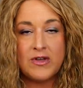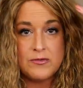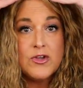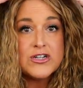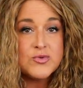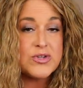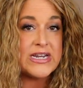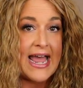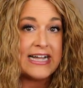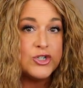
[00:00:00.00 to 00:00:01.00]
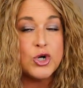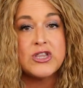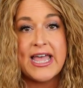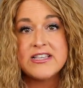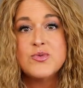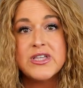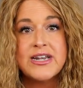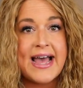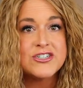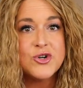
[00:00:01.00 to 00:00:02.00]
it looks really natural and lays really
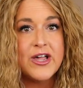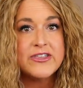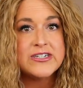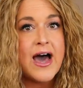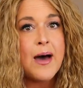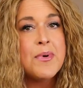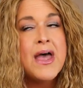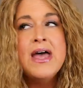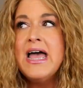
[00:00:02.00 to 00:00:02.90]
natural on the top.